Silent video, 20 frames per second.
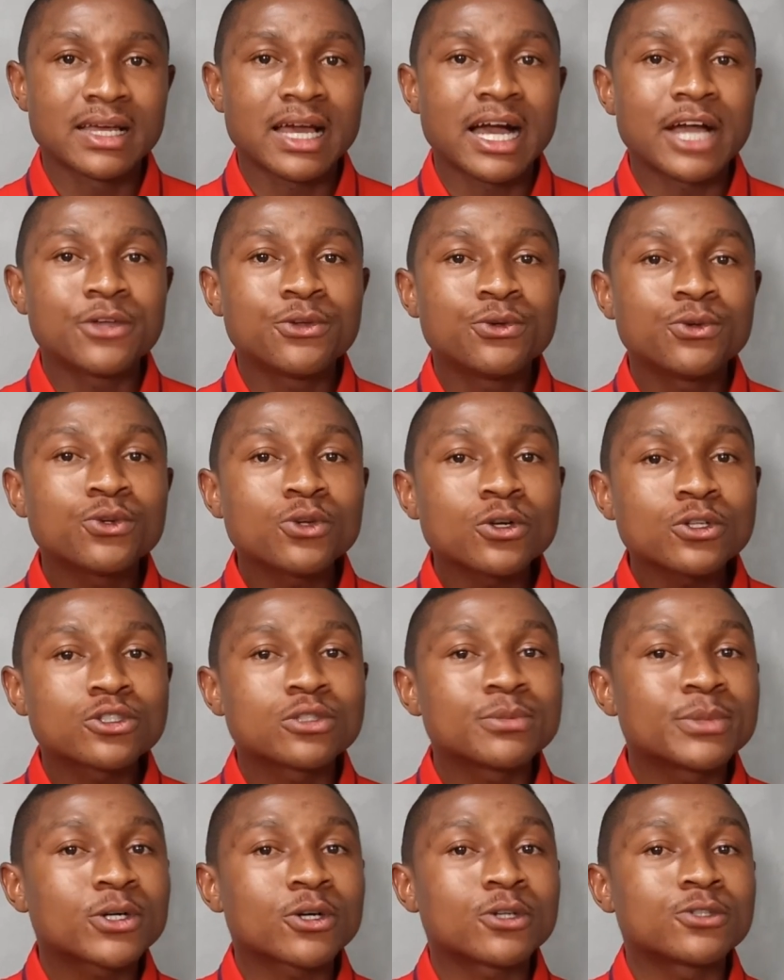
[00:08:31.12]
And you're not
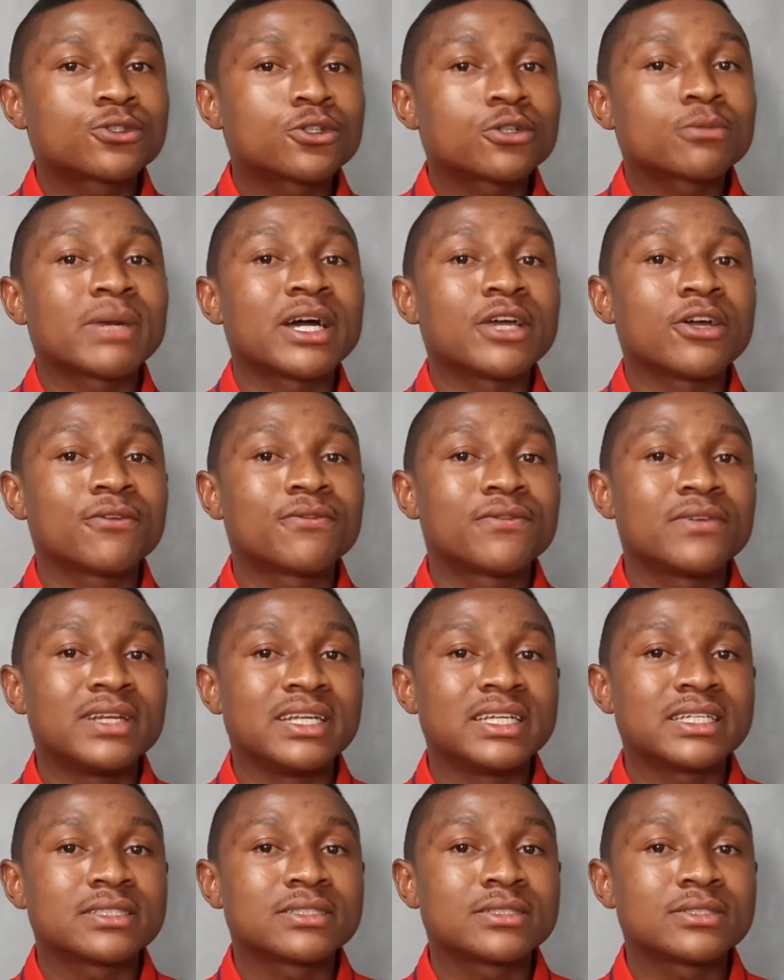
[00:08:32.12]
to be controlled by your
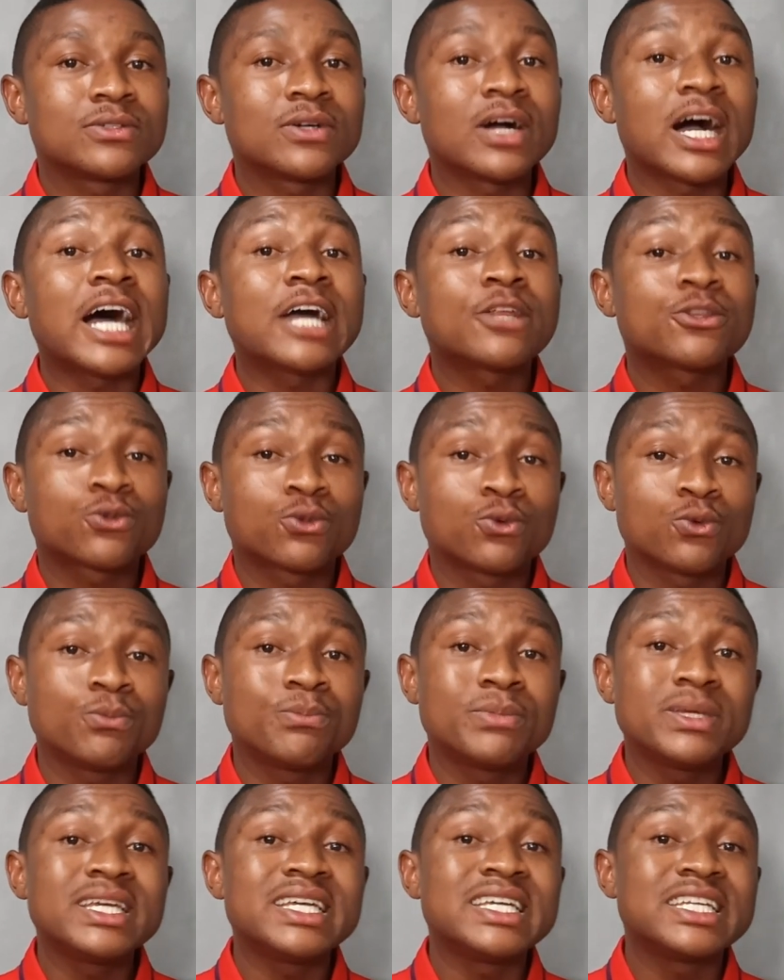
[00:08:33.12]
feelings. You have to
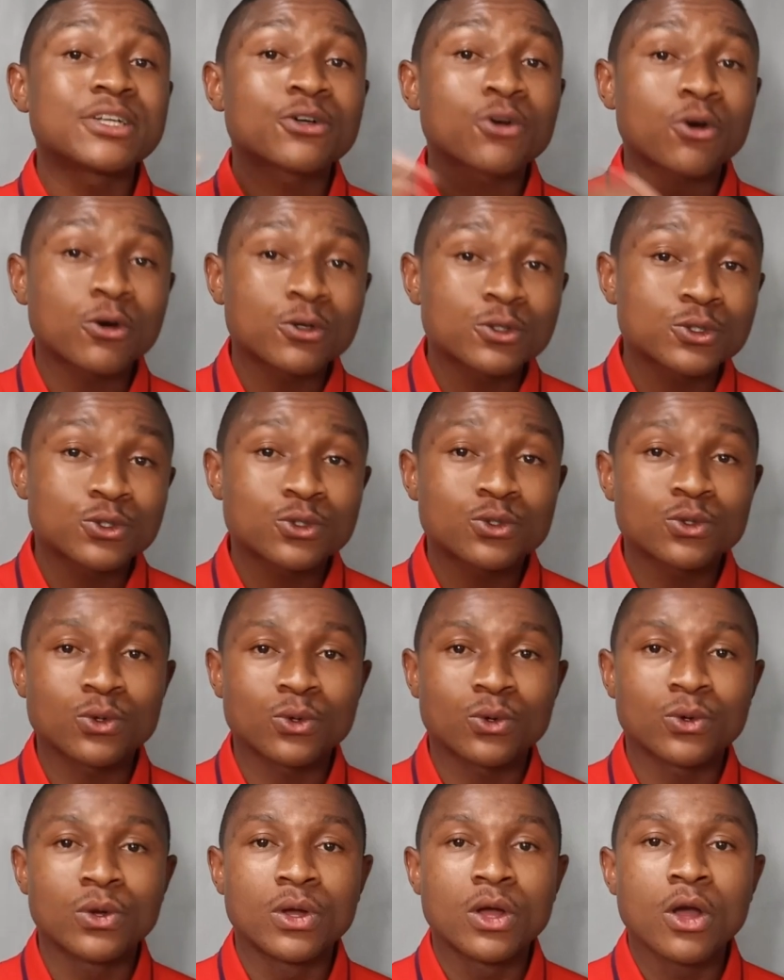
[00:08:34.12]
be in
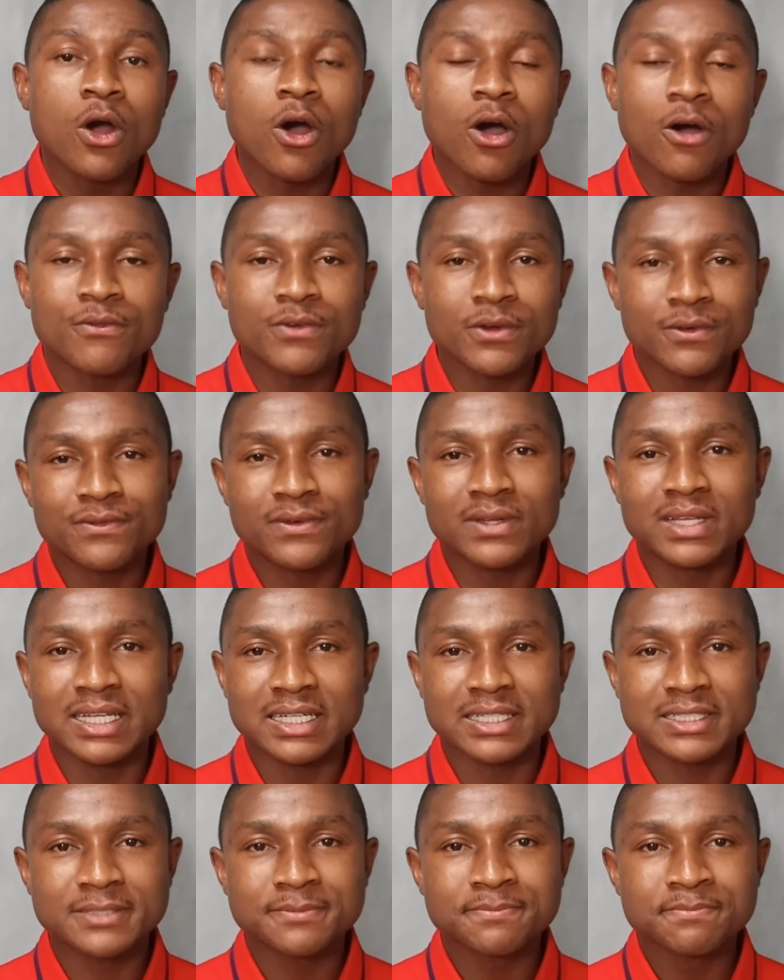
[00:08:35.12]
control of your
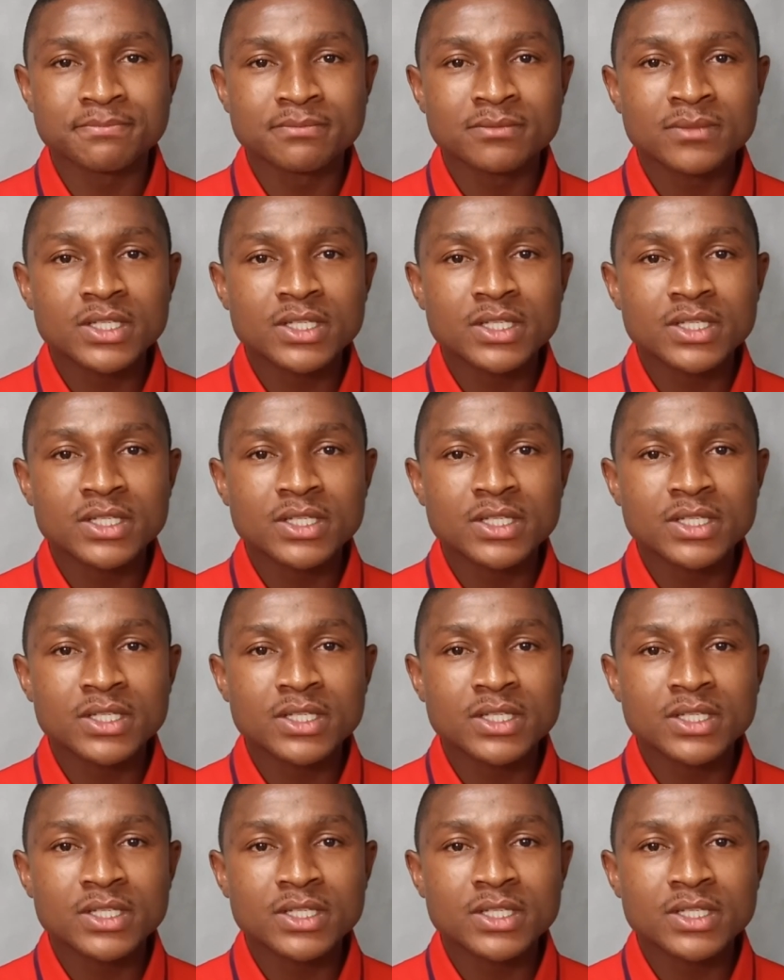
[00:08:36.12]
feelings.